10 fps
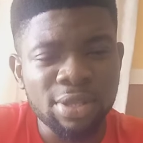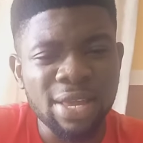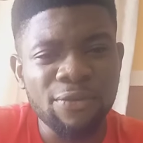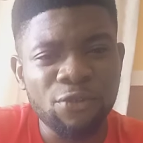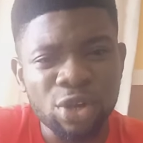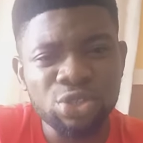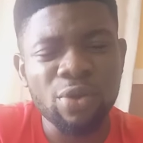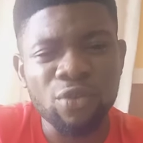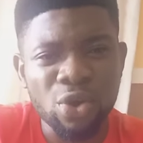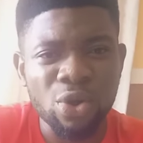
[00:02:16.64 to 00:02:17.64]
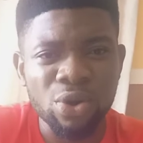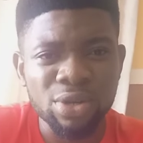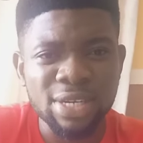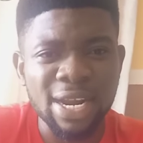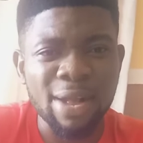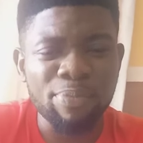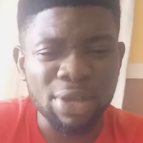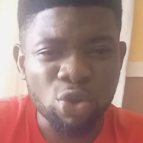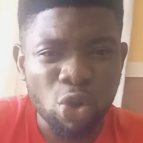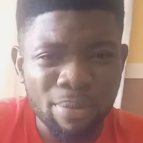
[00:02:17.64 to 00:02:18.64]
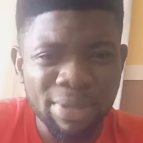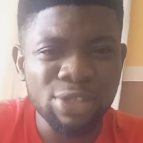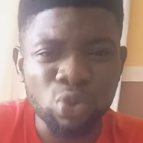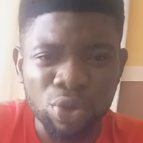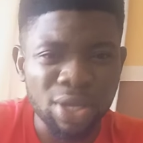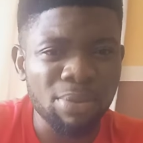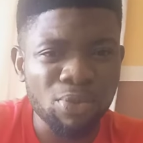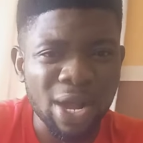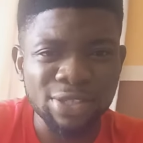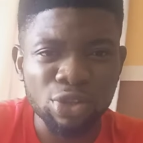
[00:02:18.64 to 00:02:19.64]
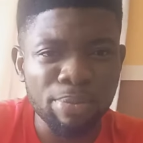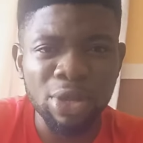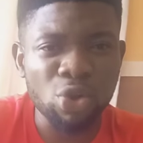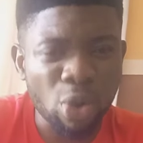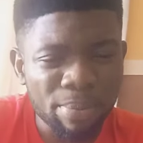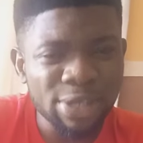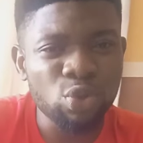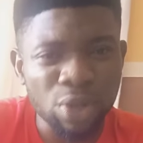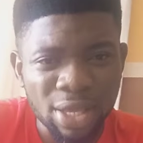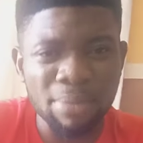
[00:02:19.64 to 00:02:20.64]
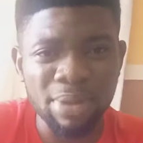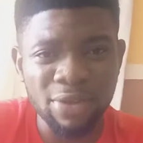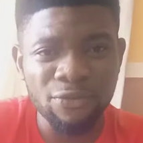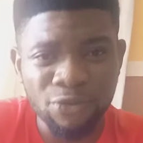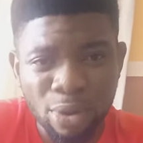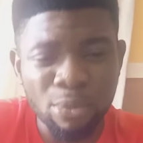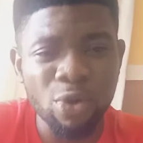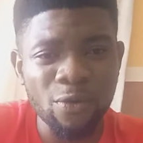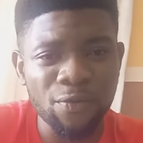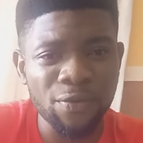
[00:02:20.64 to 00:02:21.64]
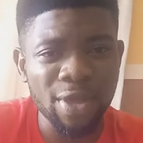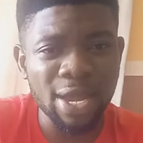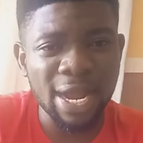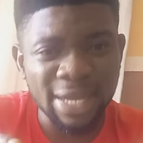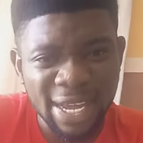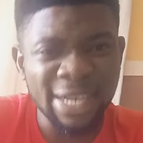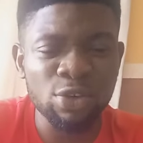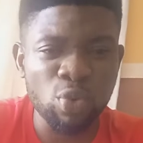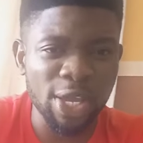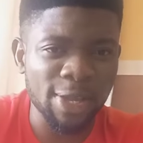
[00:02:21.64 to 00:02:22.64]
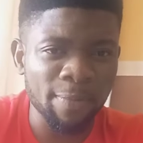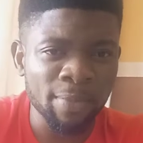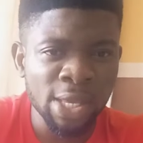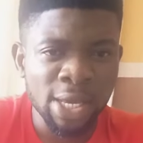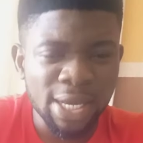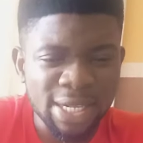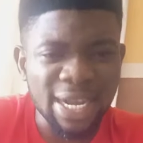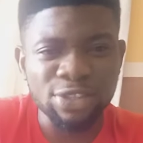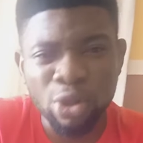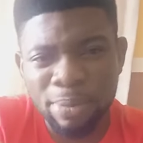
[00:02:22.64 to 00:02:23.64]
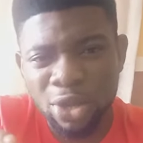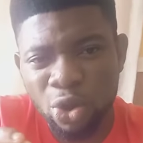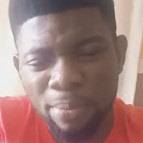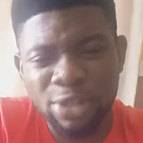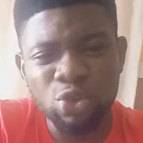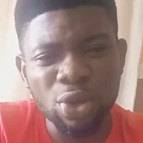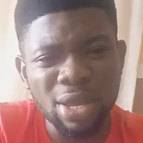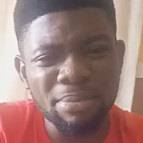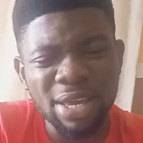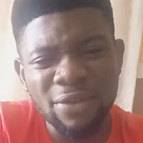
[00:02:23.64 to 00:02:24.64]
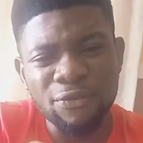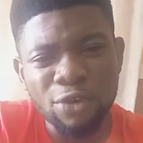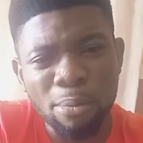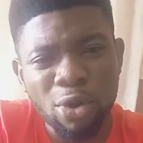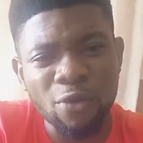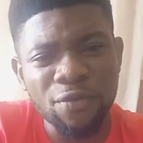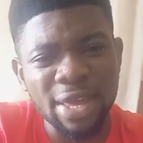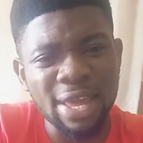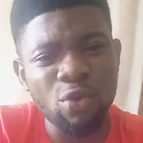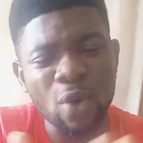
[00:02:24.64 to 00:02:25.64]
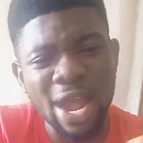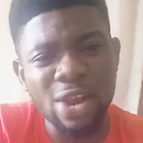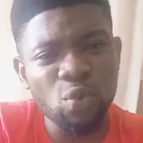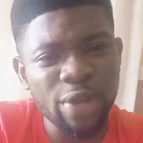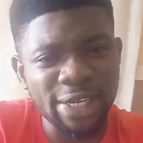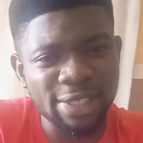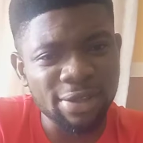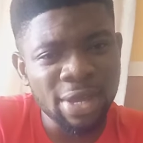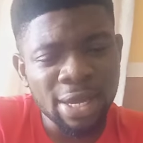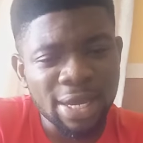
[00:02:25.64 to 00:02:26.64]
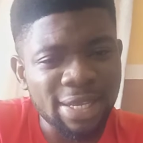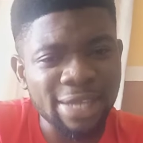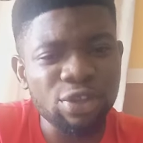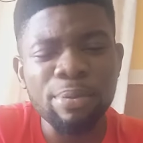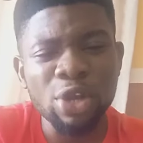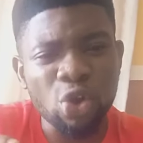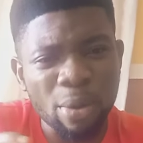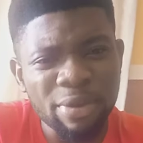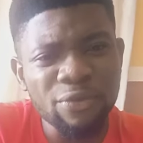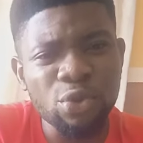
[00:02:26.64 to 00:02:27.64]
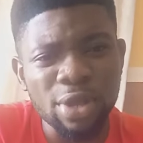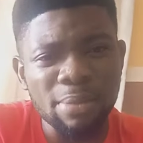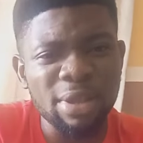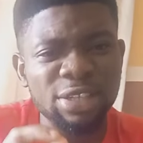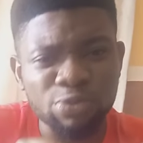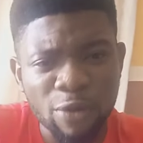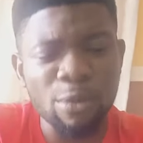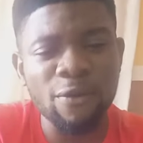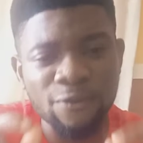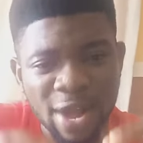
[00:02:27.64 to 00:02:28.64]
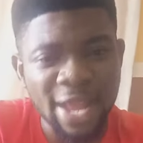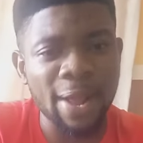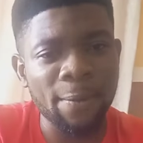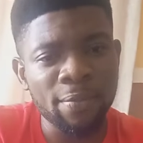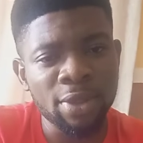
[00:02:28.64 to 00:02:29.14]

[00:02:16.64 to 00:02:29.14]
the voice of God that had been coming to him has not been coming to him in form of an earthquake. It has not been coming to him in form of a wild wind. It has not been coming to him in form of fire.